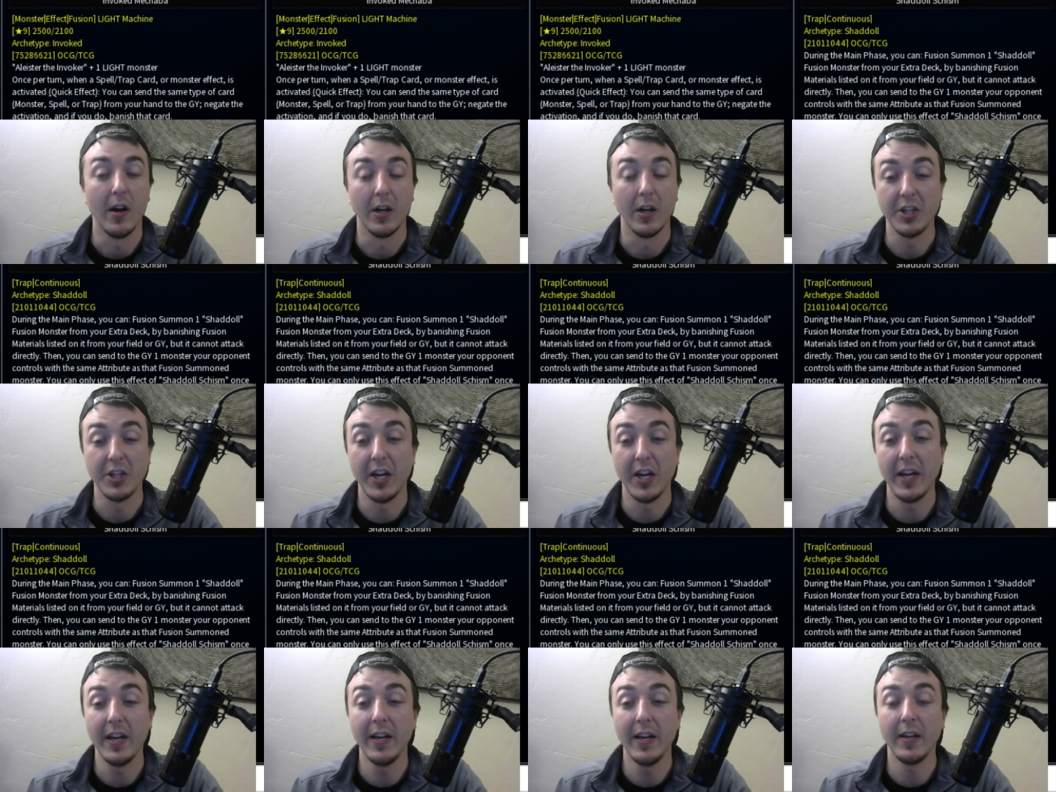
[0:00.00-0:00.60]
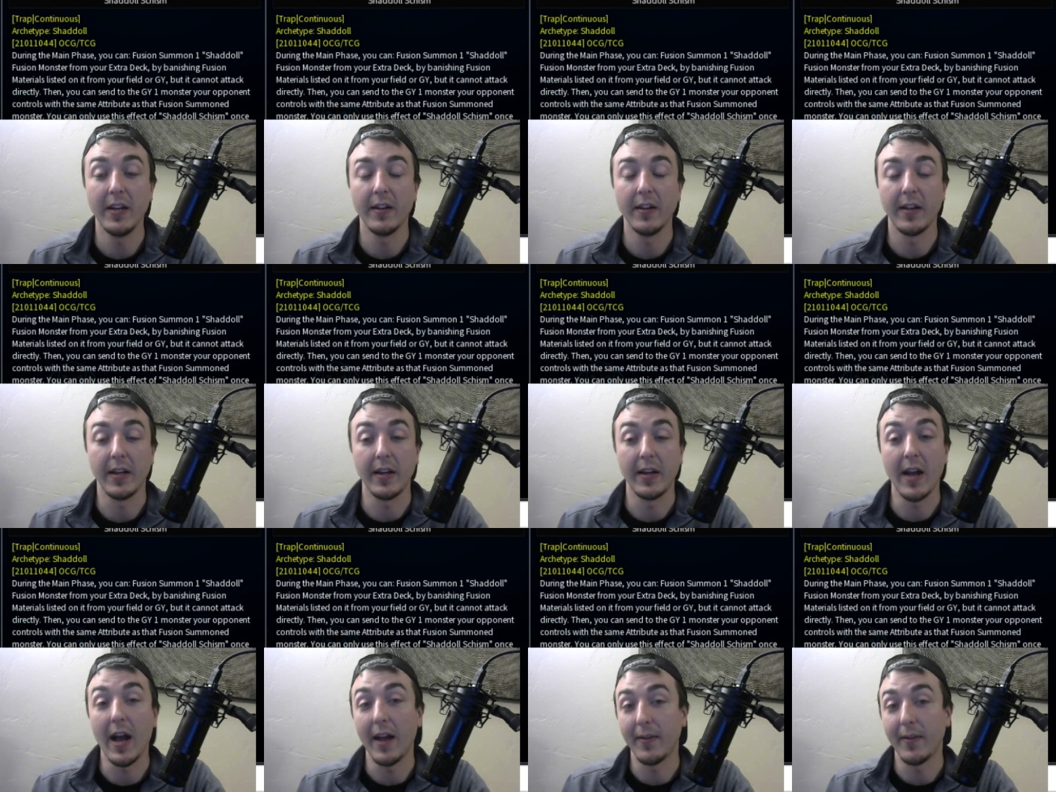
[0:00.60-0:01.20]
Chaining, like
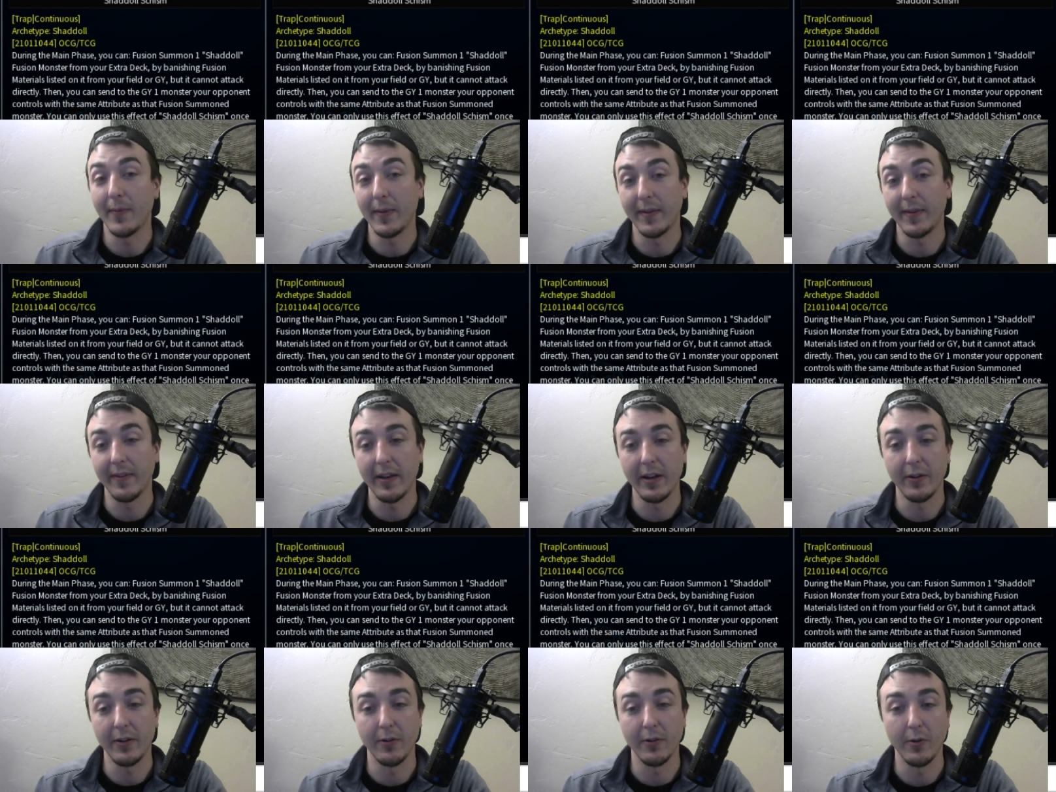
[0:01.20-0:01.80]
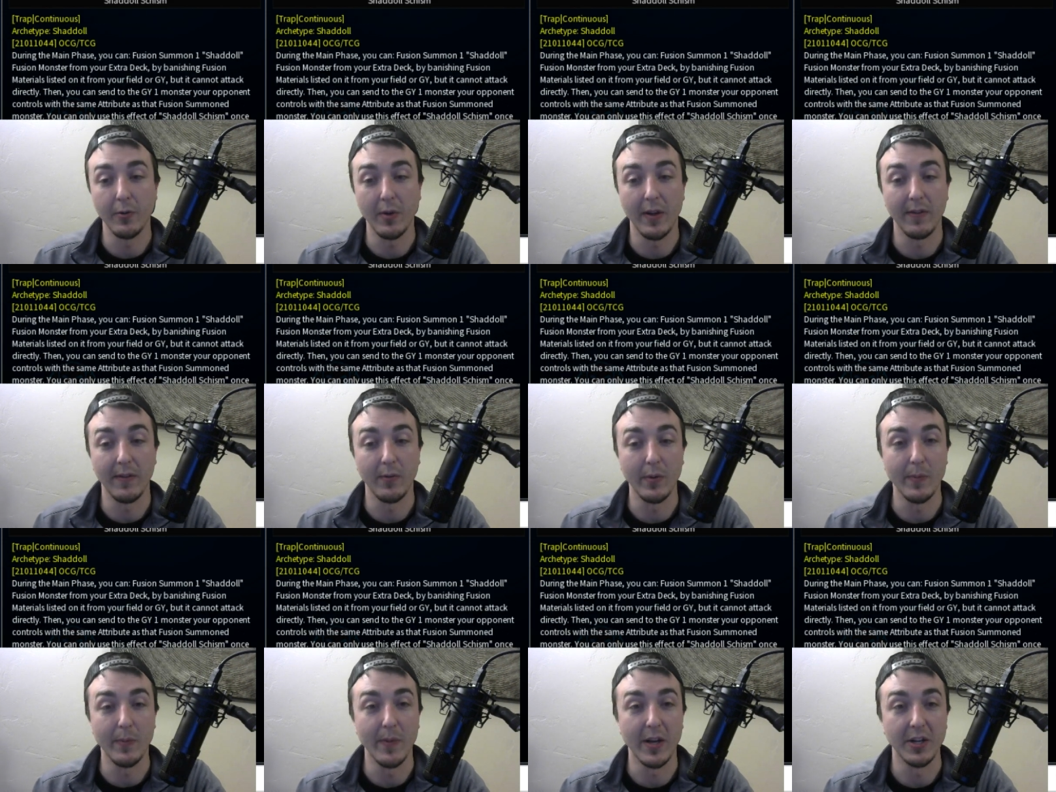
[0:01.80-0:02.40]
Cosmic Cyclone, as
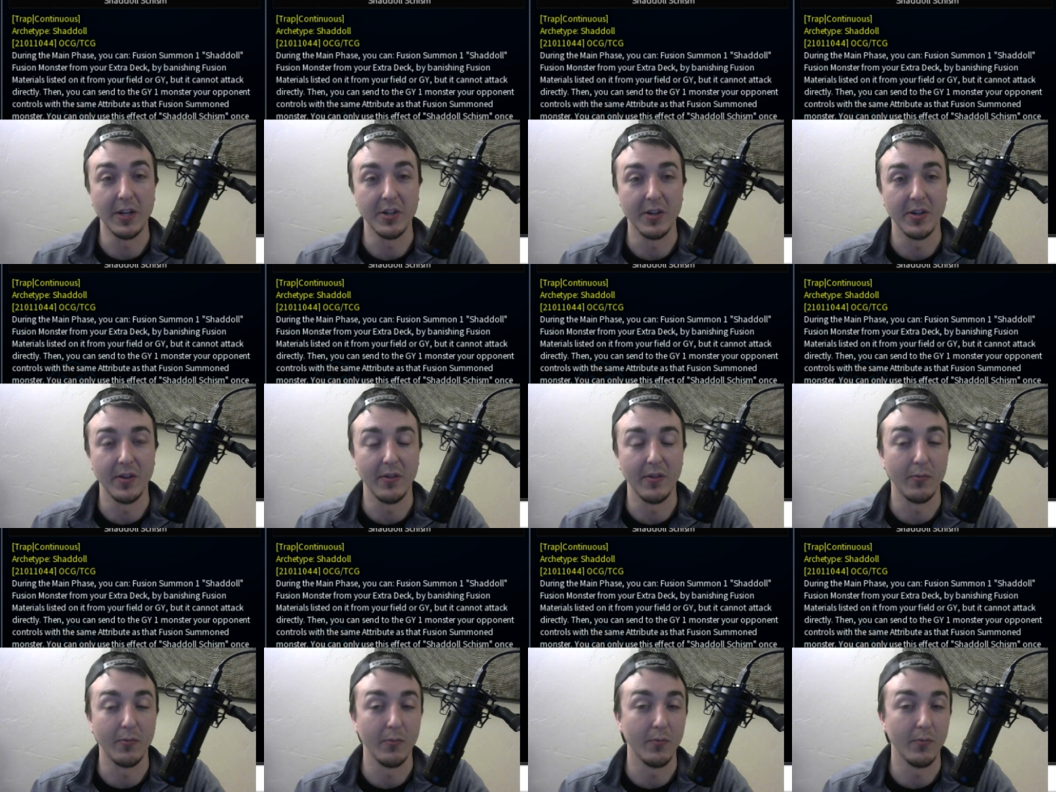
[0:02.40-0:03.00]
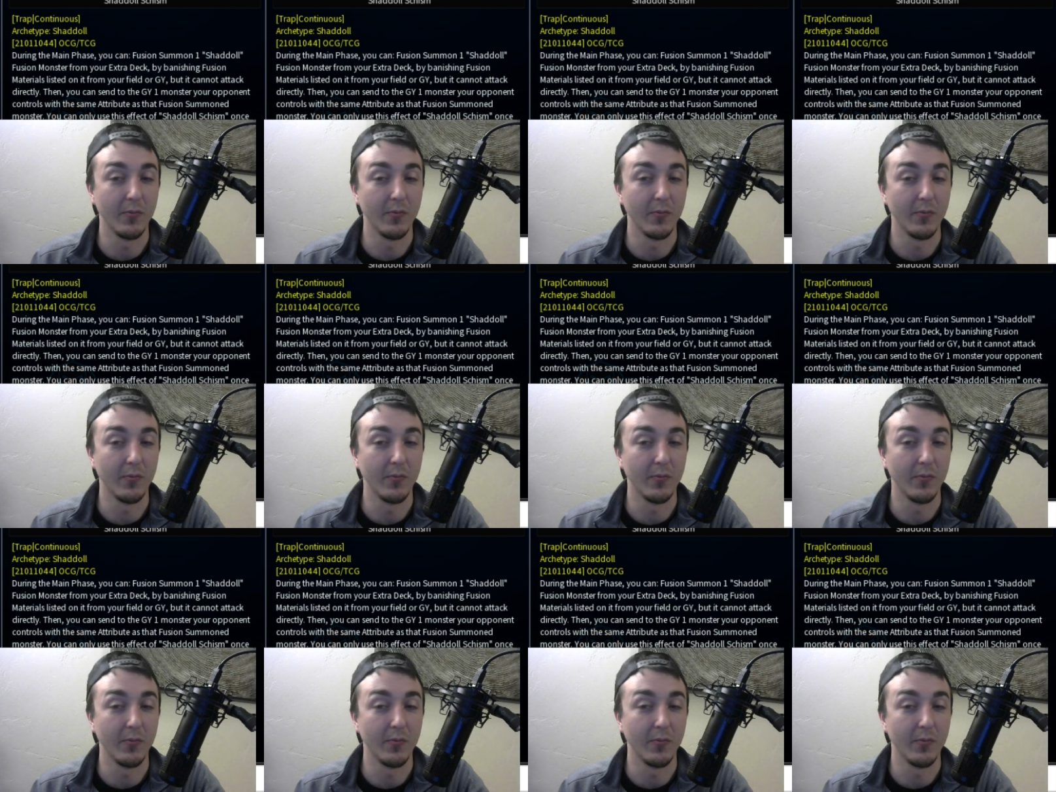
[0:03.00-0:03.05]
we mentioned, is